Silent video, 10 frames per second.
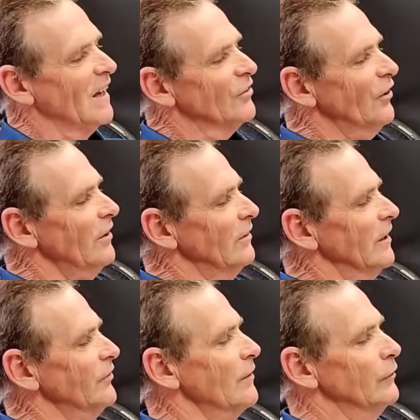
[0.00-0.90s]
So
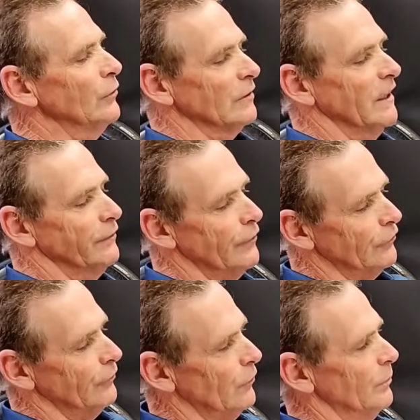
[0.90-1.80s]
let's have a look. Now
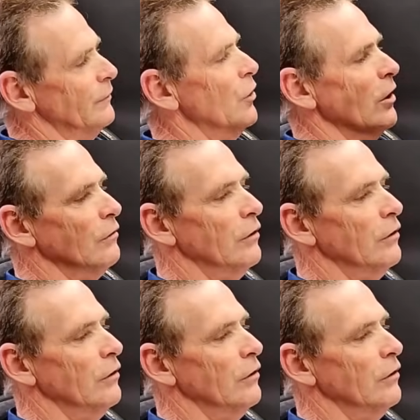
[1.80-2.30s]
first of all, we've got